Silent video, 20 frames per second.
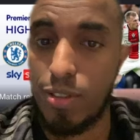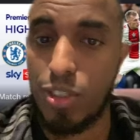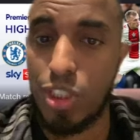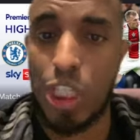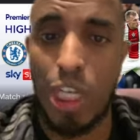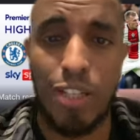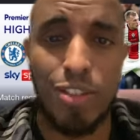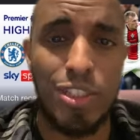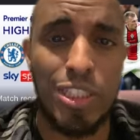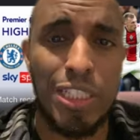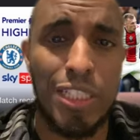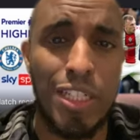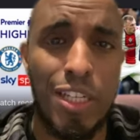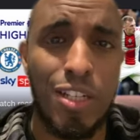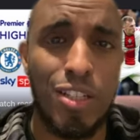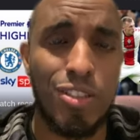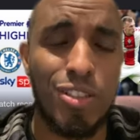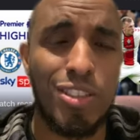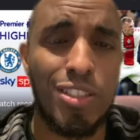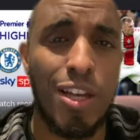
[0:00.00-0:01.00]
Chelsea
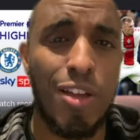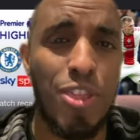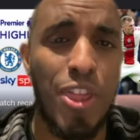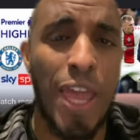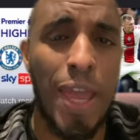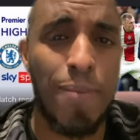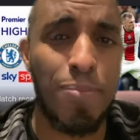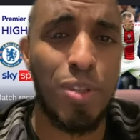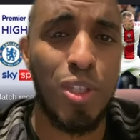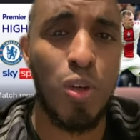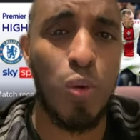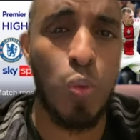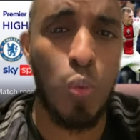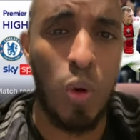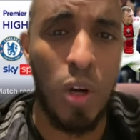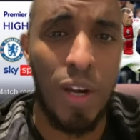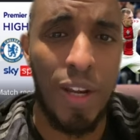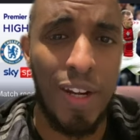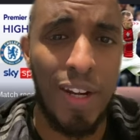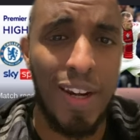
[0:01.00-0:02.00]
nil, Southampton
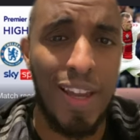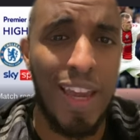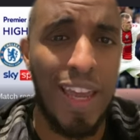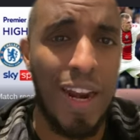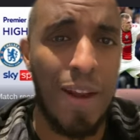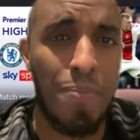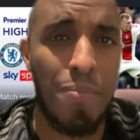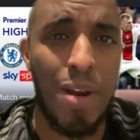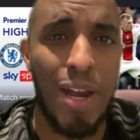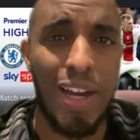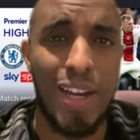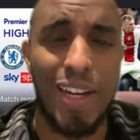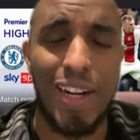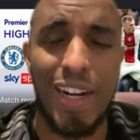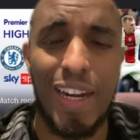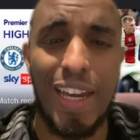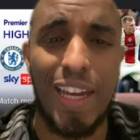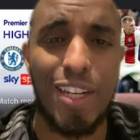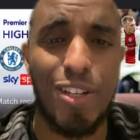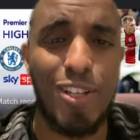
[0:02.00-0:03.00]
one. And I'm not gonna
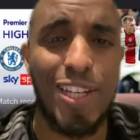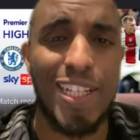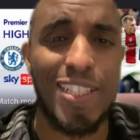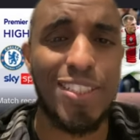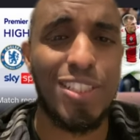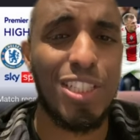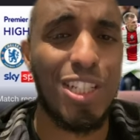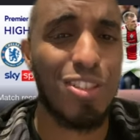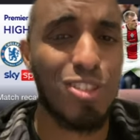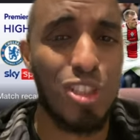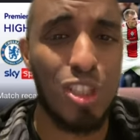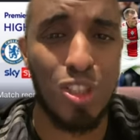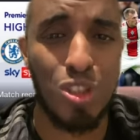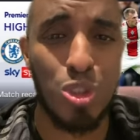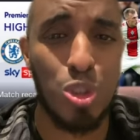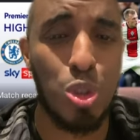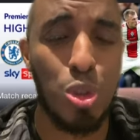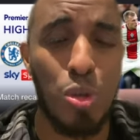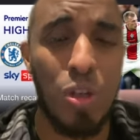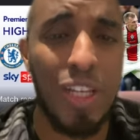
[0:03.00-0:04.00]
lie to you guys, Chelsea are
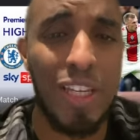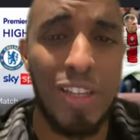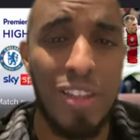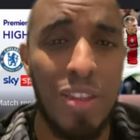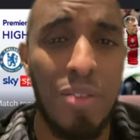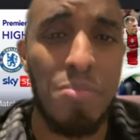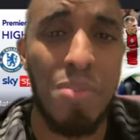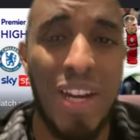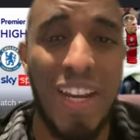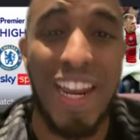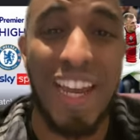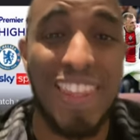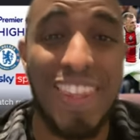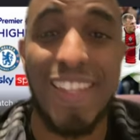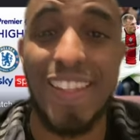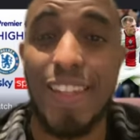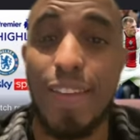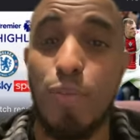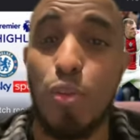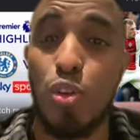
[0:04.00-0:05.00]
truly in the mud. I
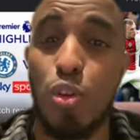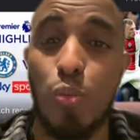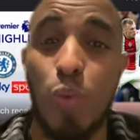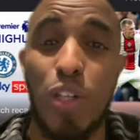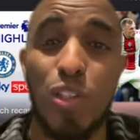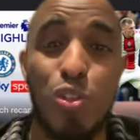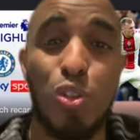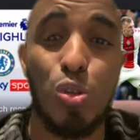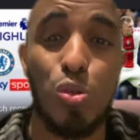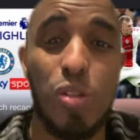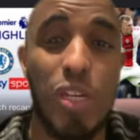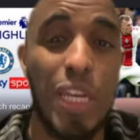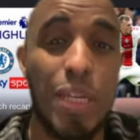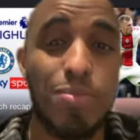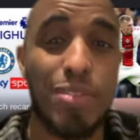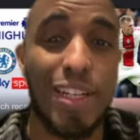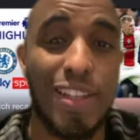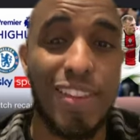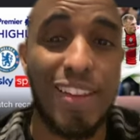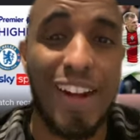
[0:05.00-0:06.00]
think they've only won two
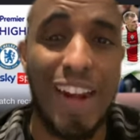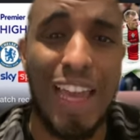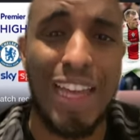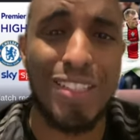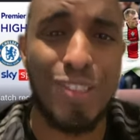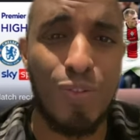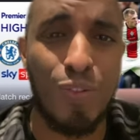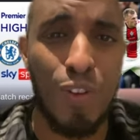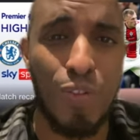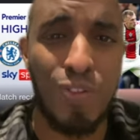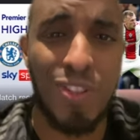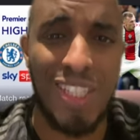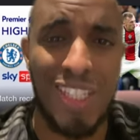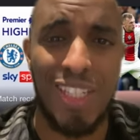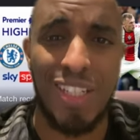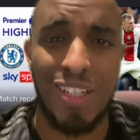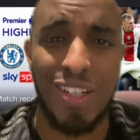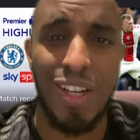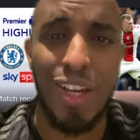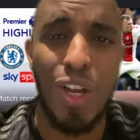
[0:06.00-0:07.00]
games out of their last
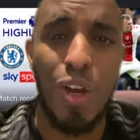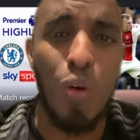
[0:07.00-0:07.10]
15.